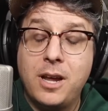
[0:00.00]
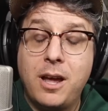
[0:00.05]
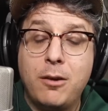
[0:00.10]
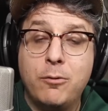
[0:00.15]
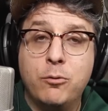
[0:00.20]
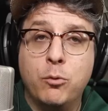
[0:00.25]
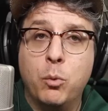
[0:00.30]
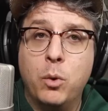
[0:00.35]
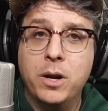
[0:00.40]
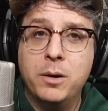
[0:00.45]

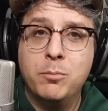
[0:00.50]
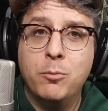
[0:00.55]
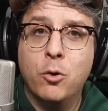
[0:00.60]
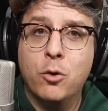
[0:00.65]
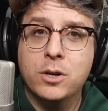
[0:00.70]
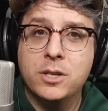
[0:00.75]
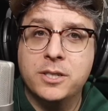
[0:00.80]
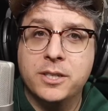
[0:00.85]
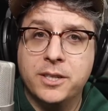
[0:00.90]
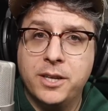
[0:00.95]
have one
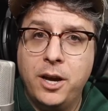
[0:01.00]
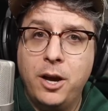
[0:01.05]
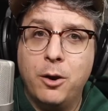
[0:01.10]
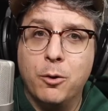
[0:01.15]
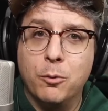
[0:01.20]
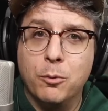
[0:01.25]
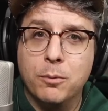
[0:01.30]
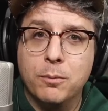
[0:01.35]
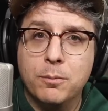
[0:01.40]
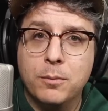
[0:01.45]
more to
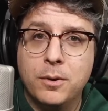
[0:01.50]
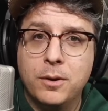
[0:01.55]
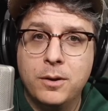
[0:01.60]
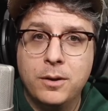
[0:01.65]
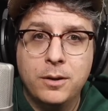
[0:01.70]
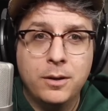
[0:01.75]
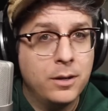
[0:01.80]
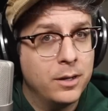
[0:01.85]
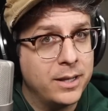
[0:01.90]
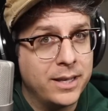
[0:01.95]
go.
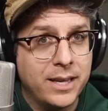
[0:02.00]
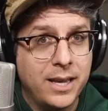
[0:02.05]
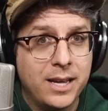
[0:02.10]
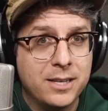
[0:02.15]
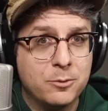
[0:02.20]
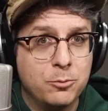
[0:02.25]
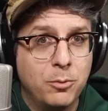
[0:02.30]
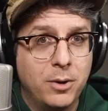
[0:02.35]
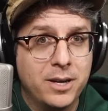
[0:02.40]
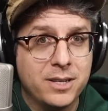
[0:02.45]

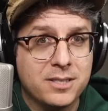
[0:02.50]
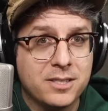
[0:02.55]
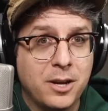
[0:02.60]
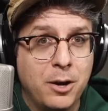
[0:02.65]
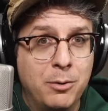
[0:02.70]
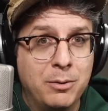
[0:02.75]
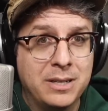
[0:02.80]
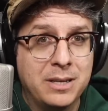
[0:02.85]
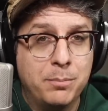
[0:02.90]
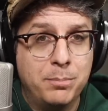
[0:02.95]
Guess what it's
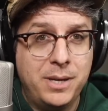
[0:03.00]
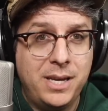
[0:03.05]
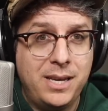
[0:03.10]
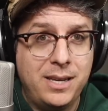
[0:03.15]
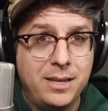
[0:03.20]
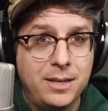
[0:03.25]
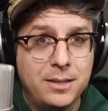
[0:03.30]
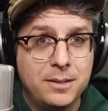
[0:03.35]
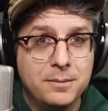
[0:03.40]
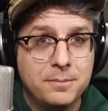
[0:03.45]
going to
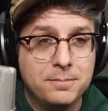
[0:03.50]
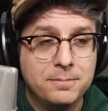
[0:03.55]
be?